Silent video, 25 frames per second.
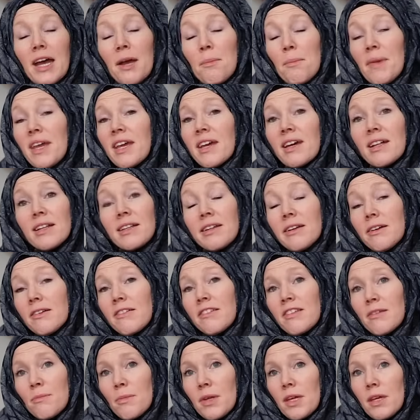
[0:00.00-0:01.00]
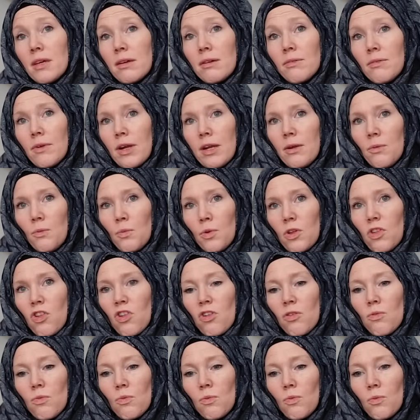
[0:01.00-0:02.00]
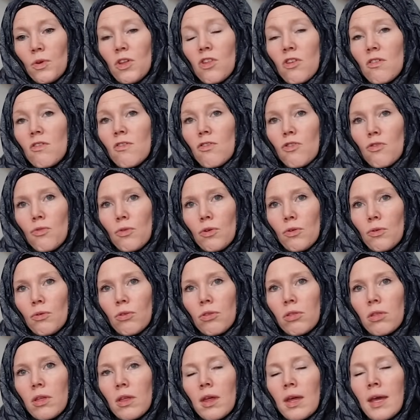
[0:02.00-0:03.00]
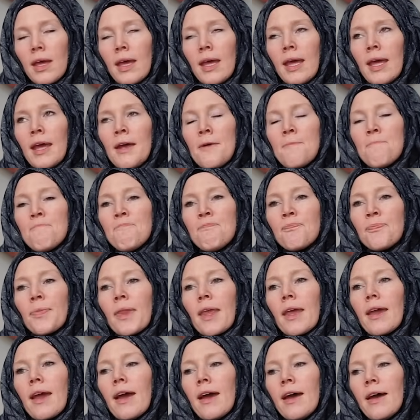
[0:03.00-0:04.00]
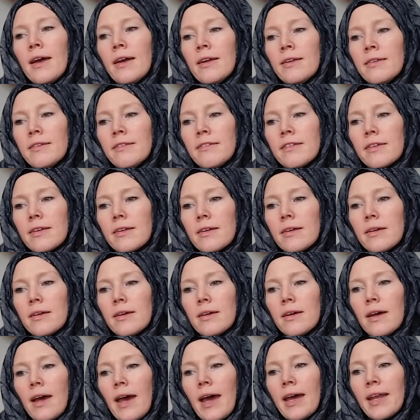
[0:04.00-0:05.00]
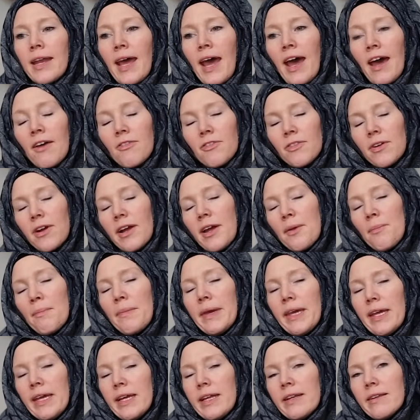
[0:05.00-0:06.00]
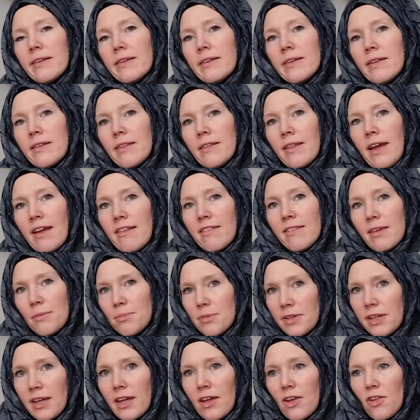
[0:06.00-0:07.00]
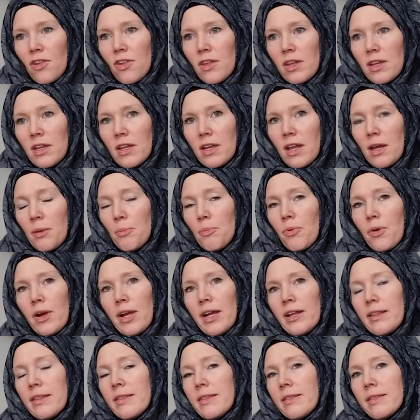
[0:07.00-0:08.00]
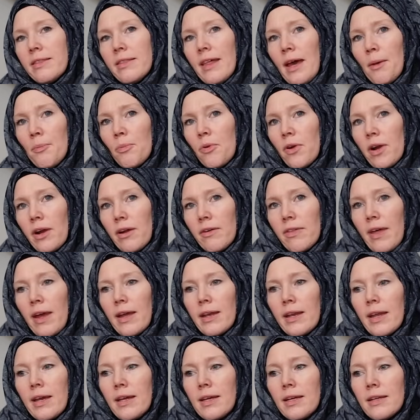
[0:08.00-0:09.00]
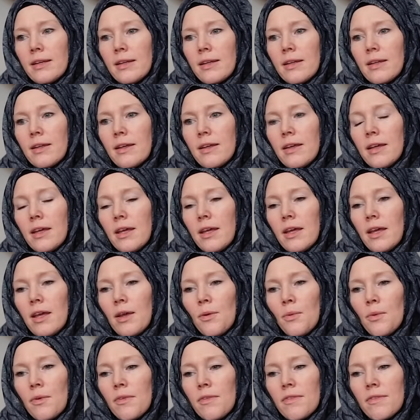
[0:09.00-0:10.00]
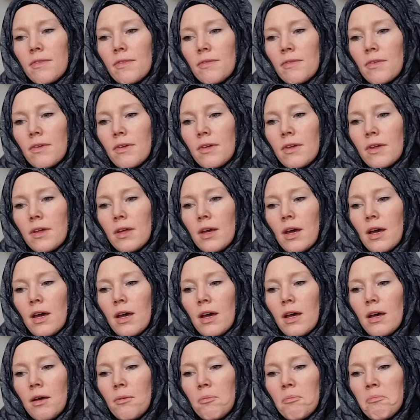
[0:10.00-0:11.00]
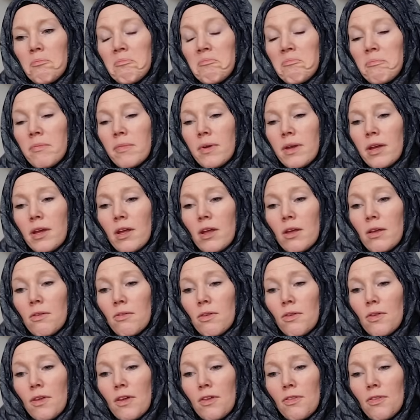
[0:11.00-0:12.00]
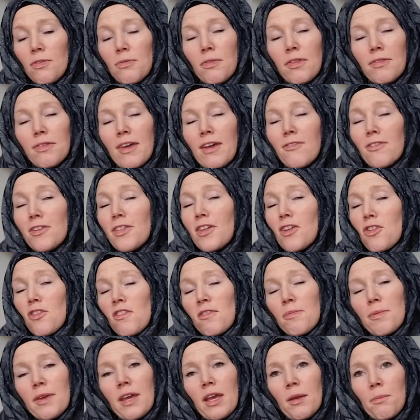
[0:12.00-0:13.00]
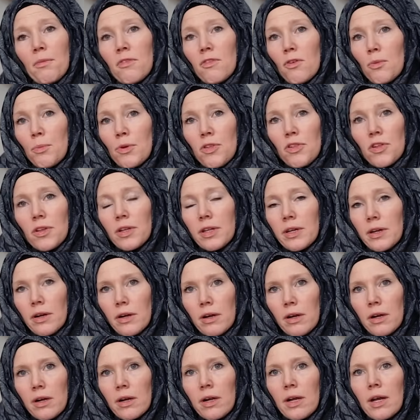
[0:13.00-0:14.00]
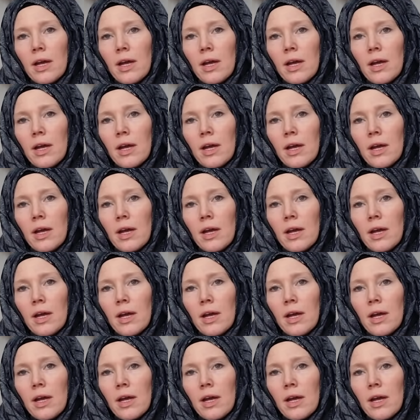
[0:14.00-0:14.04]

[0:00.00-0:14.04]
make it clear to me, right, which is truth. And after I made that supplication and I prayed that prayer that night, it was, everything just became so much clearer.